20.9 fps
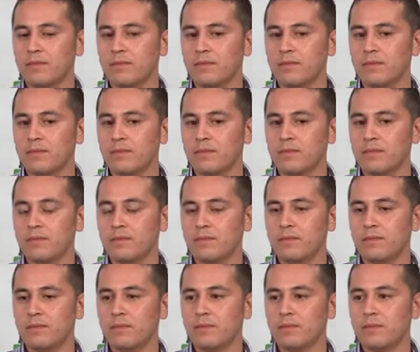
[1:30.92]

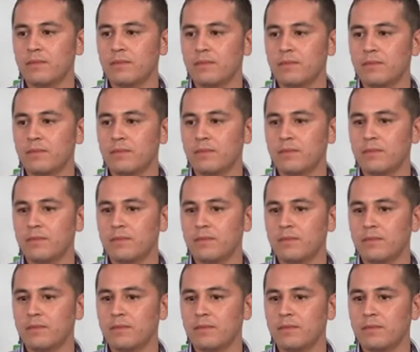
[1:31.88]

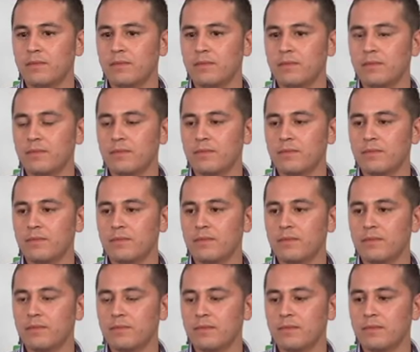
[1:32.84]

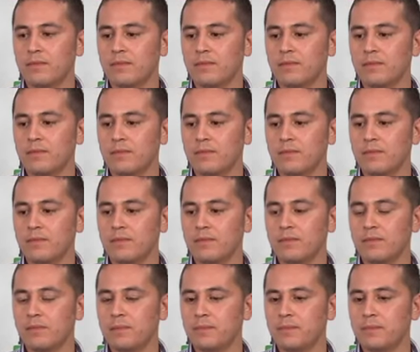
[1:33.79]

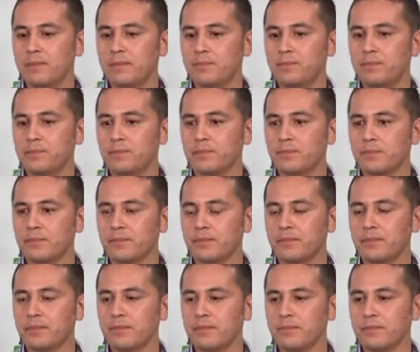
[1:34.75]

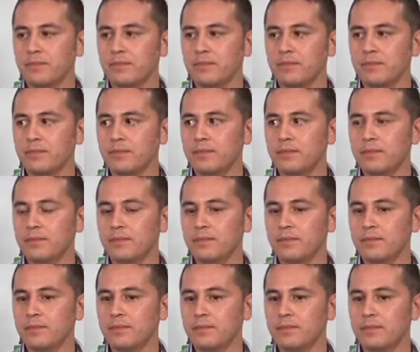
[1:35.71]

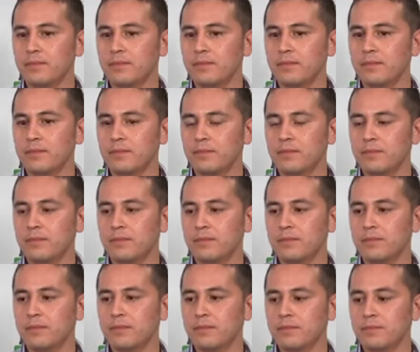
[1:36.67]

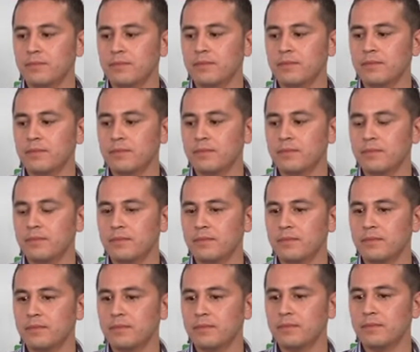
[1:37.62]

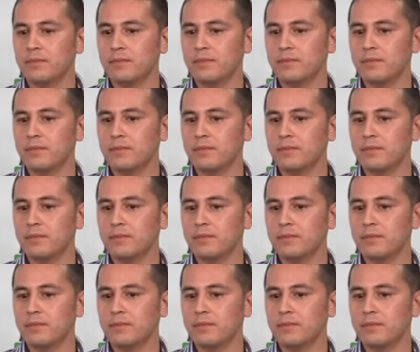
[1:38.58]
No words are spoken by the person on screen.